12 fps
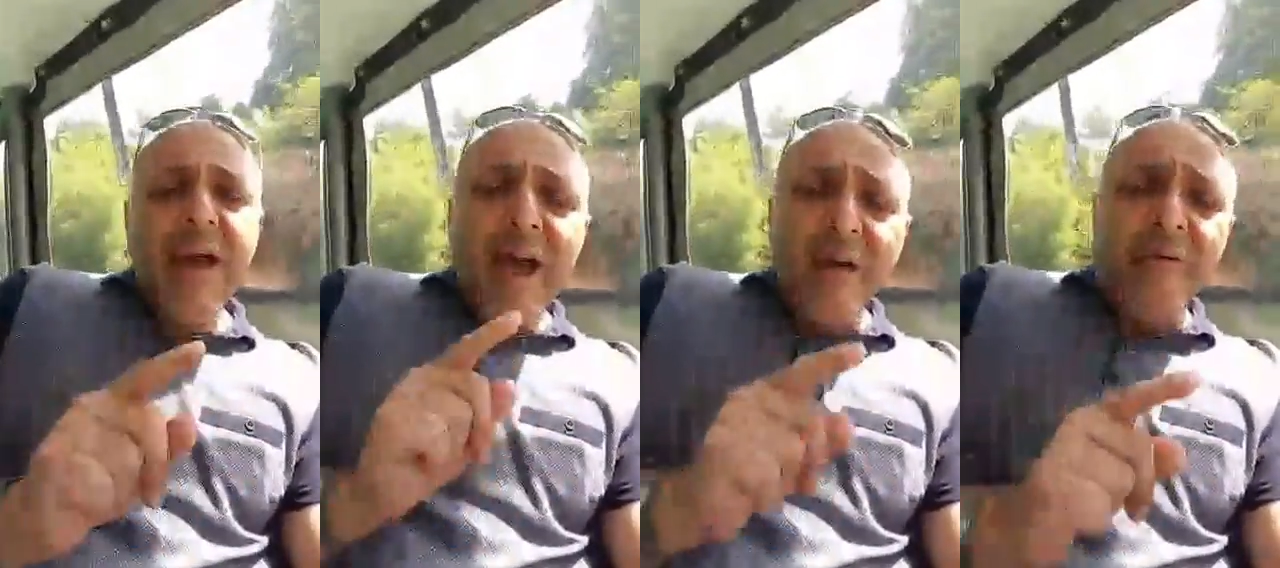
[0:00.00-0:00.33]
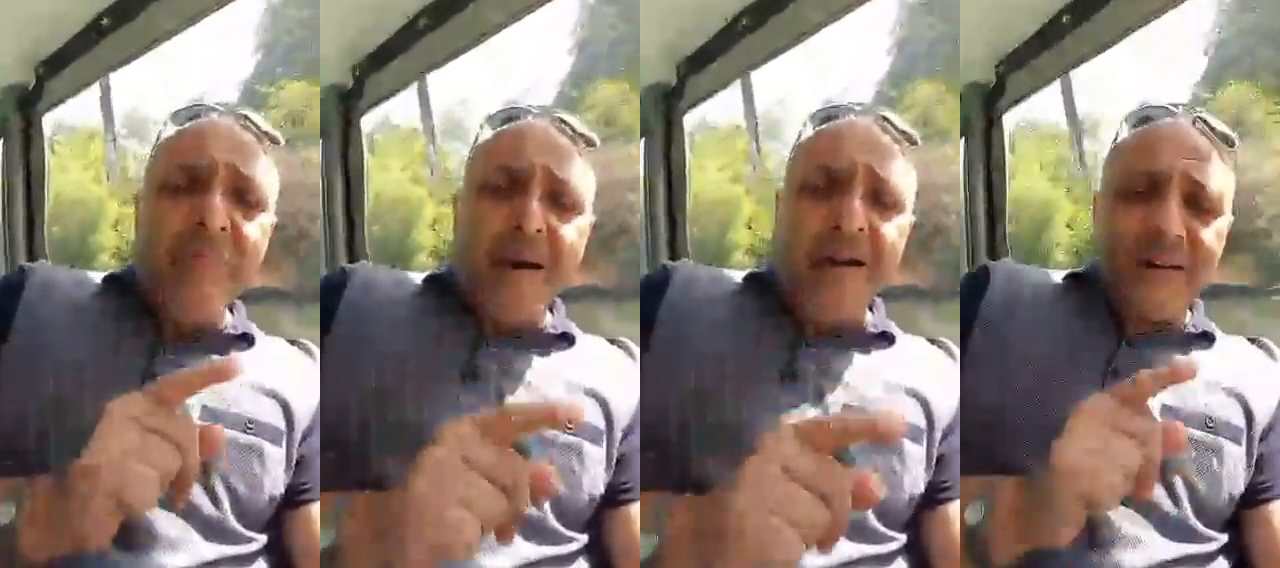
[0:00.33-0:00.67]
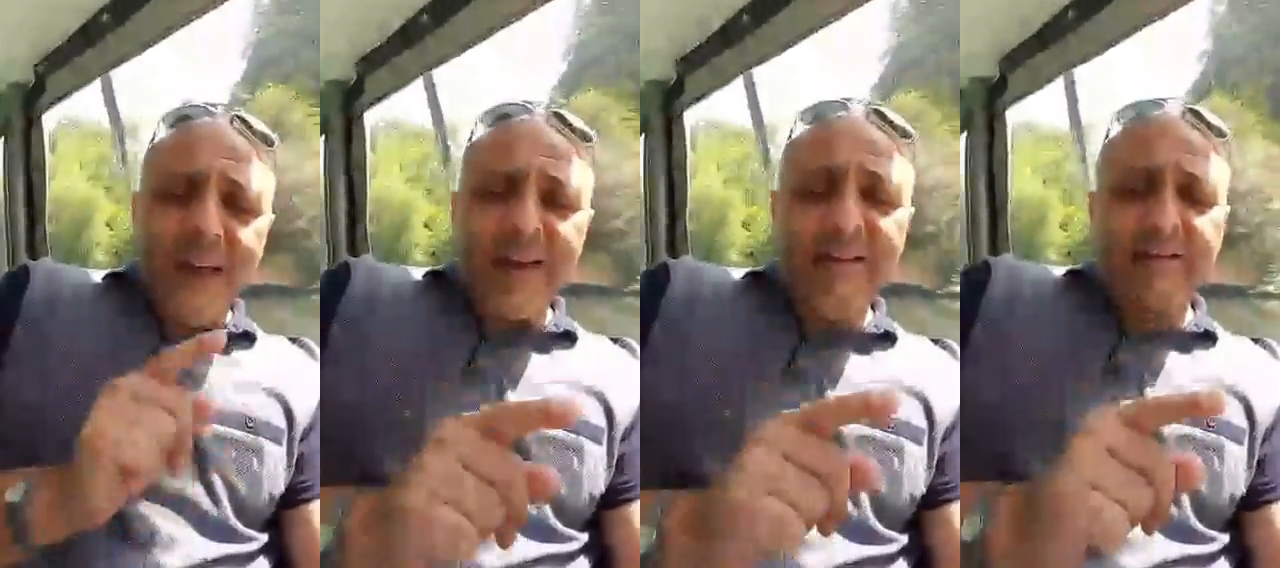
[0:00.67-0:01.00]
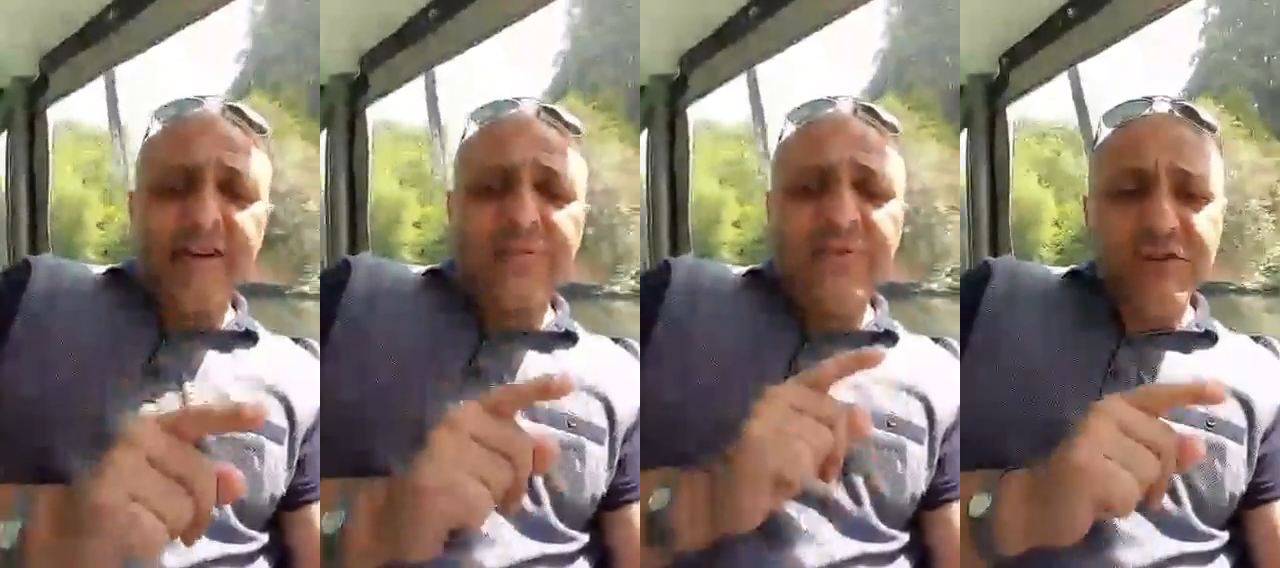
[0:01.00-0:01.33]
How about next
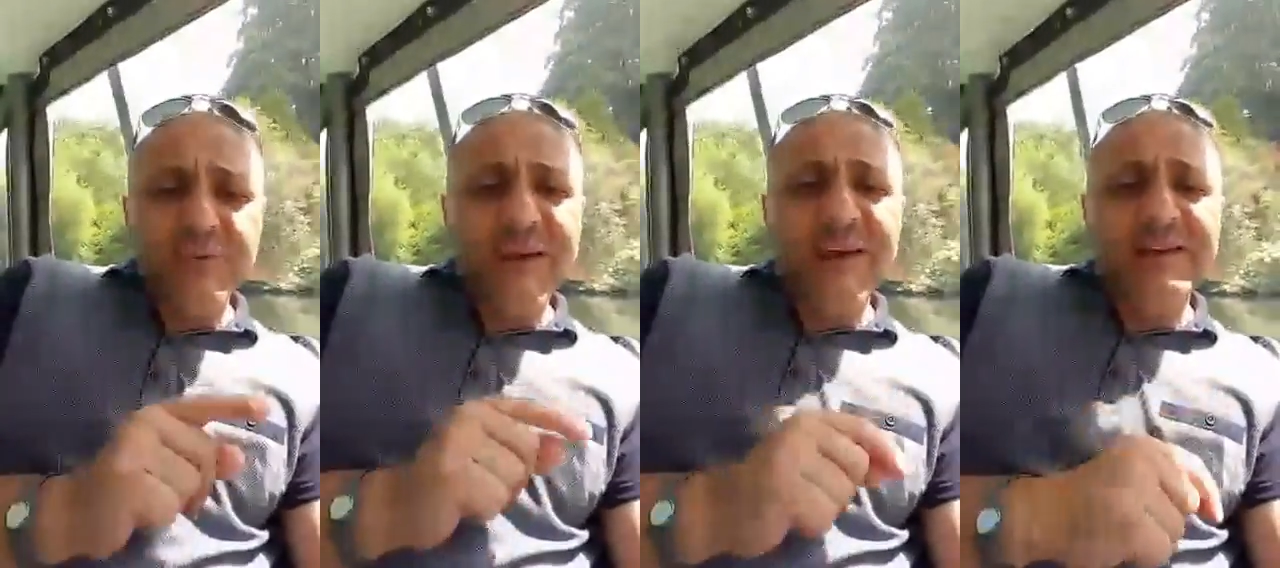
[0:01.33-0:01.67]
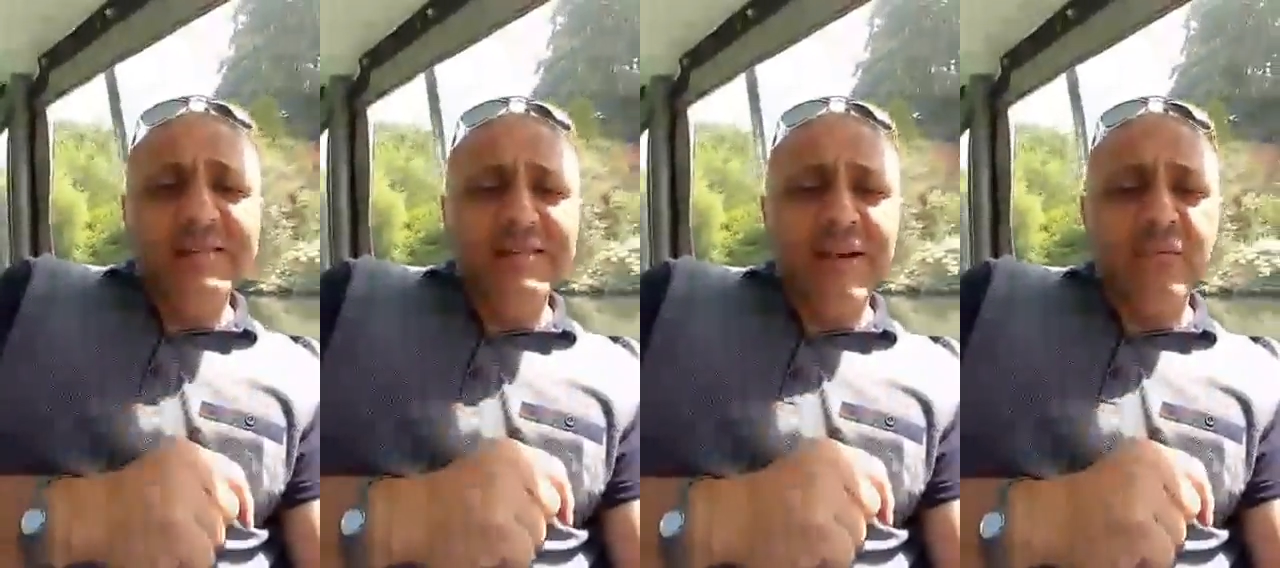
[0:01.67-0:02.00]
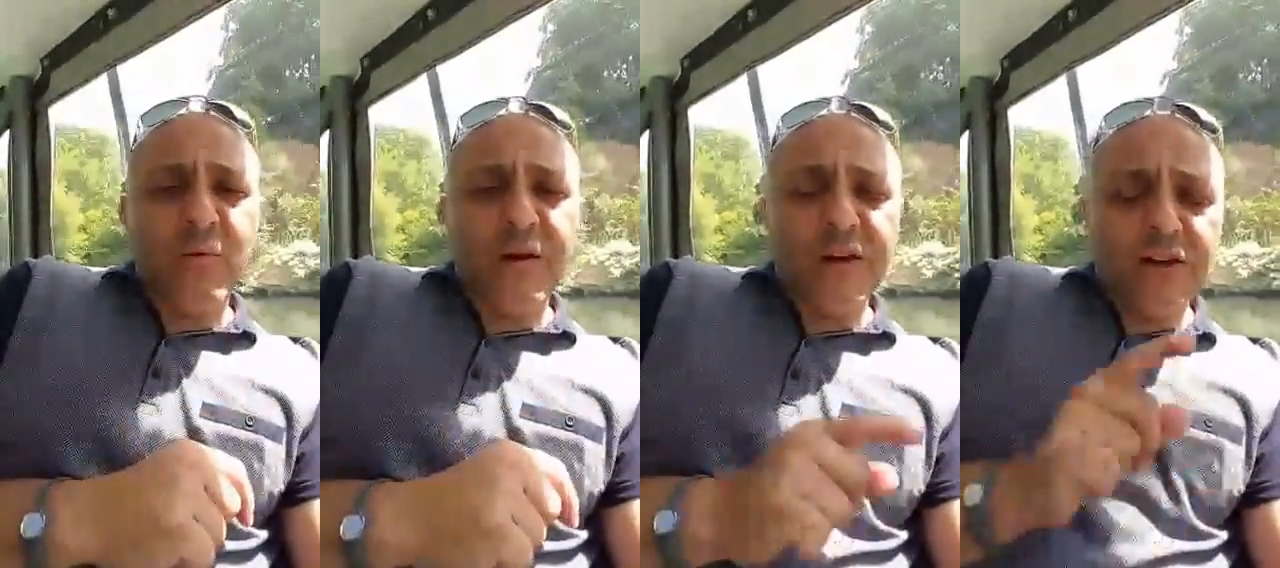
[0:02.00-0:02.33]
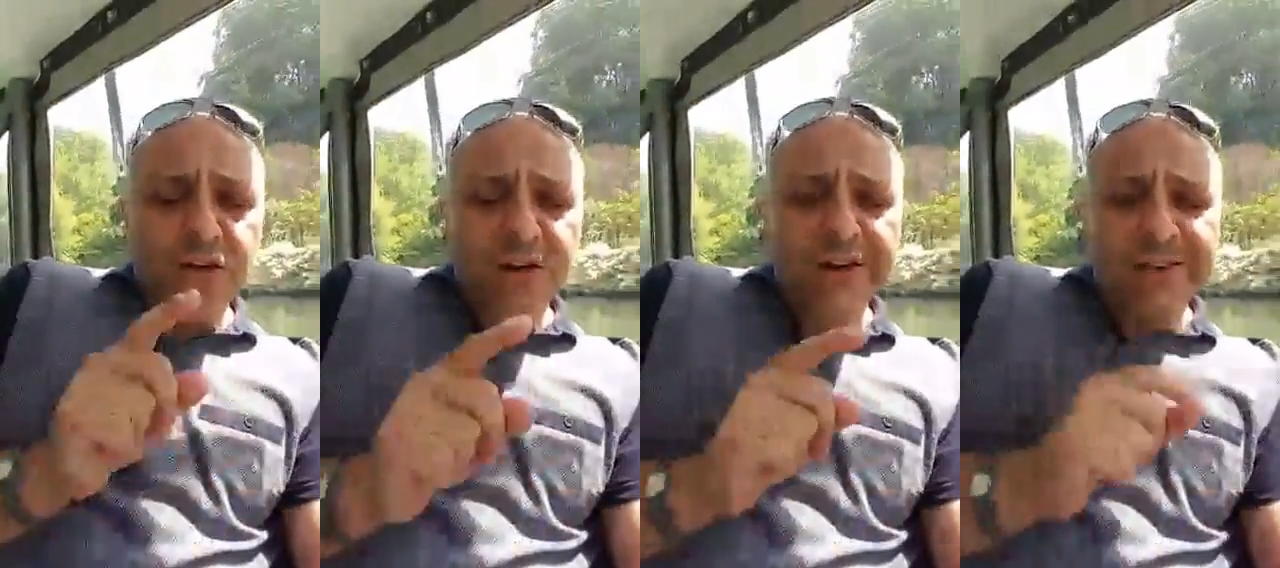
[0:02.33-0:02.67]
time you're speaking to someone and
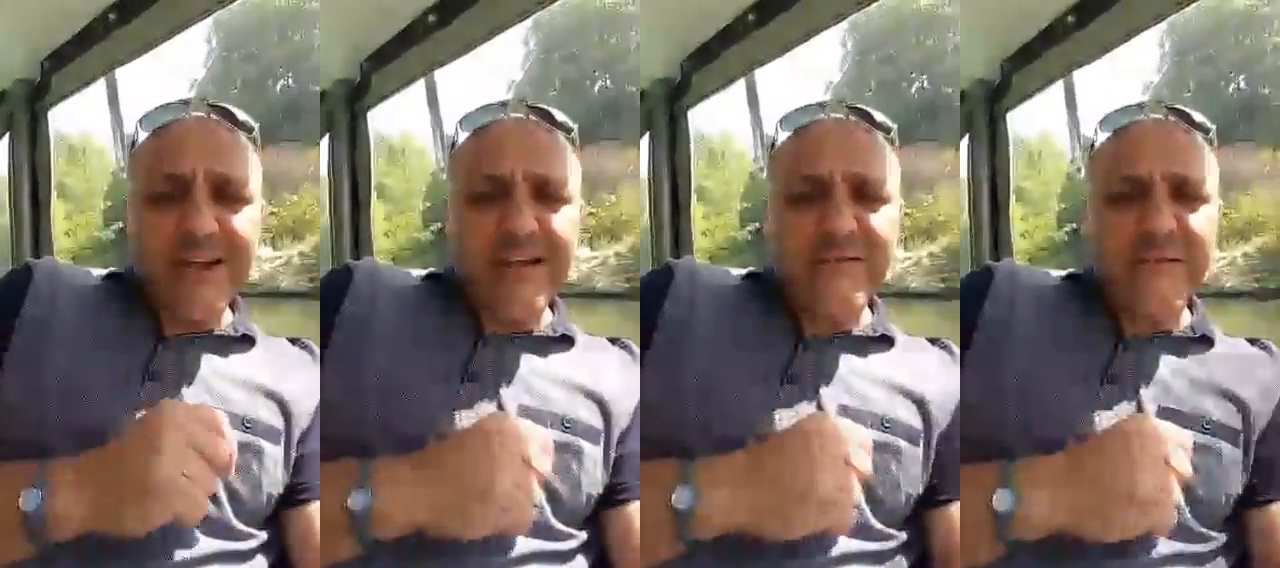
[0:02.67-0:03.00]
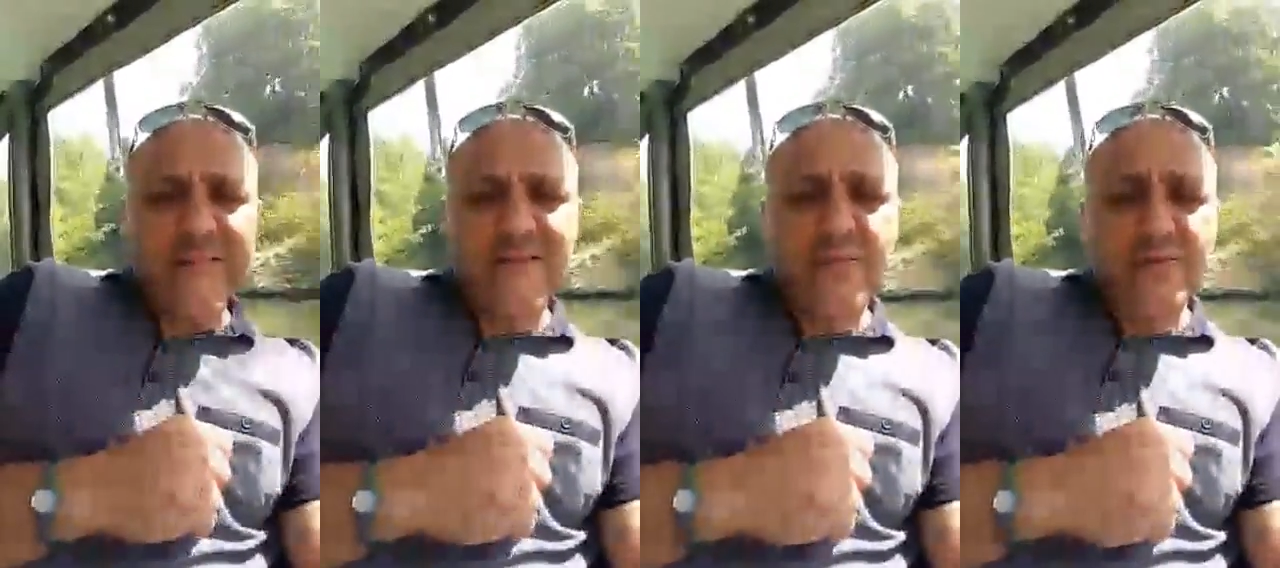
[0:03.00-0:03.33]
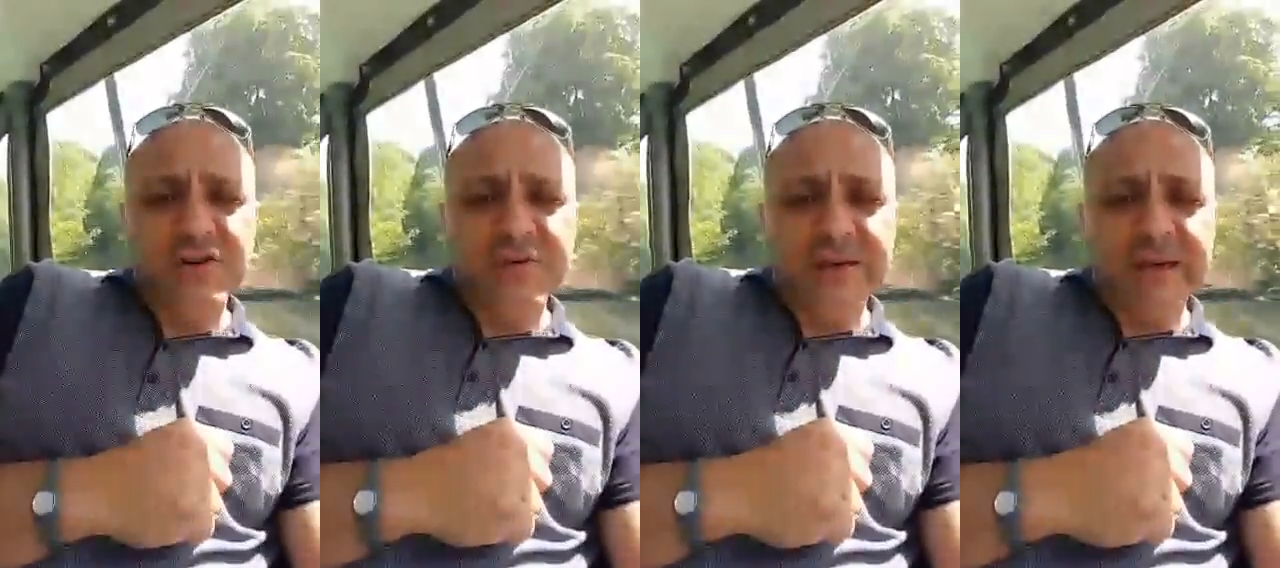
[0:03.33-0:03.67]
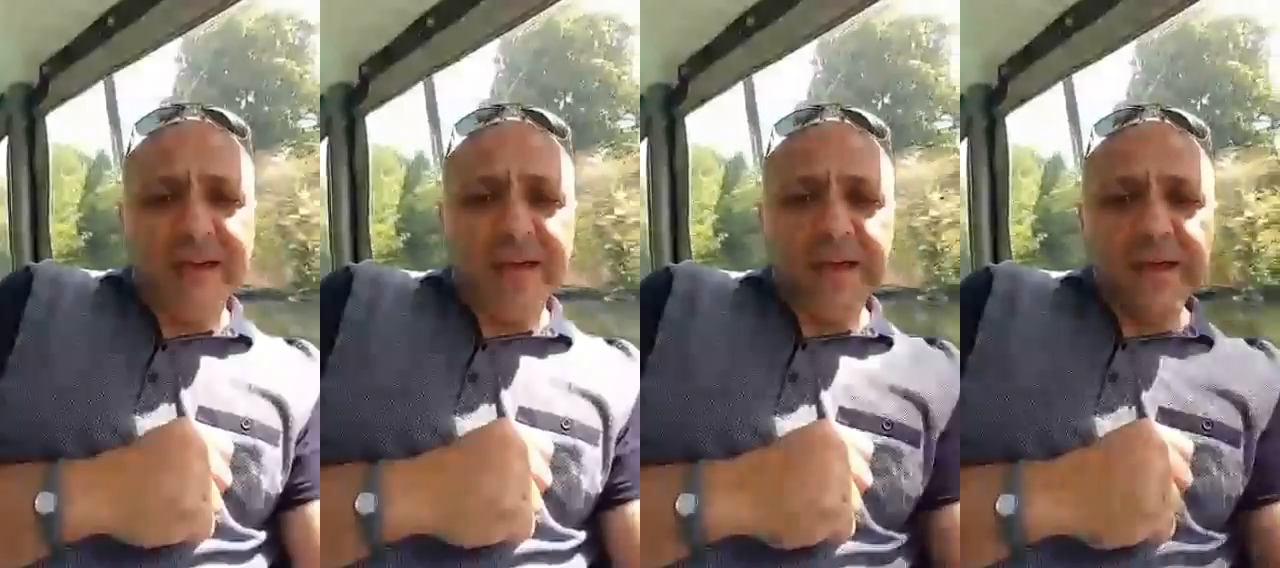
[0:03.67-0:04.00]
you're going to tell them about the
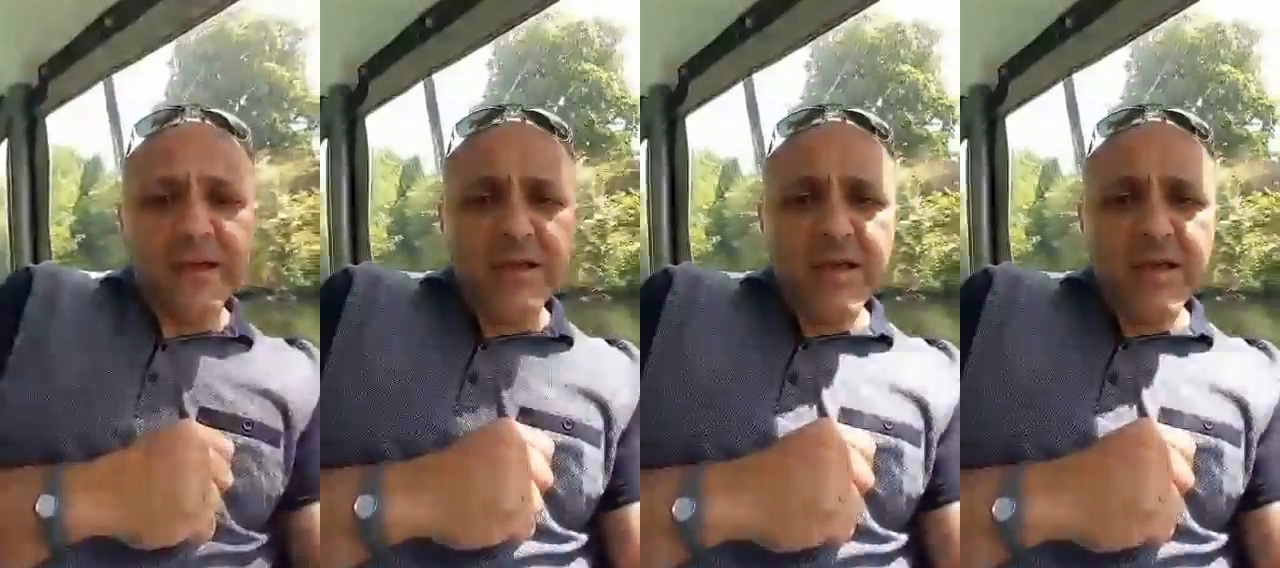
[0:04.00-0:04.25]
opportunity,